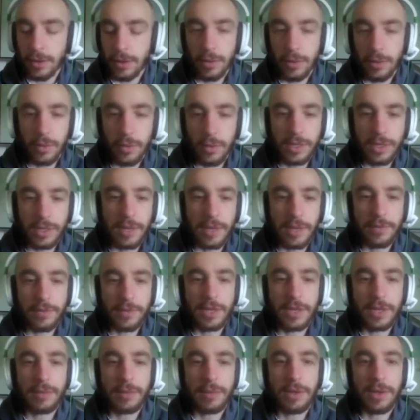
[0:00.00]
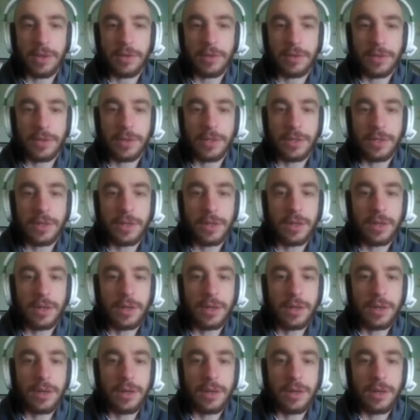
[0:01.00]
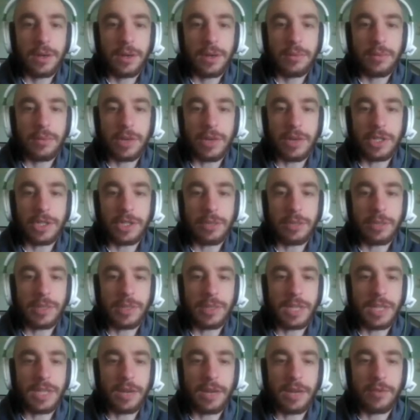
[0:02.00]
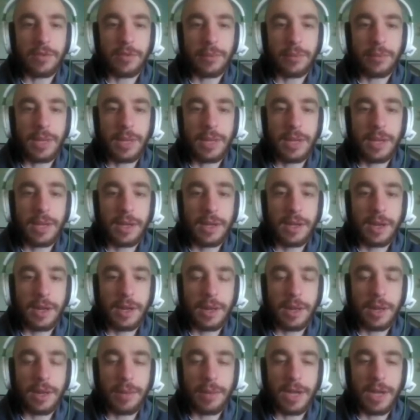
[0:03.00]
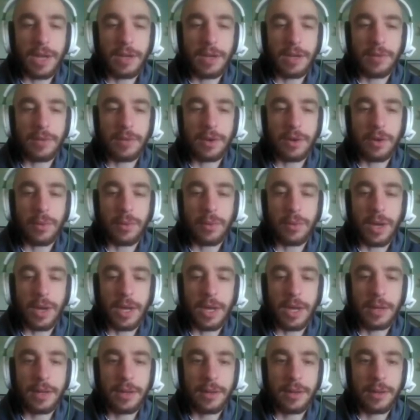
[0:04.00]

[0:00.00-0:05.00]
What comfort can be offered? Rachel had been taken from me, and I might never know why.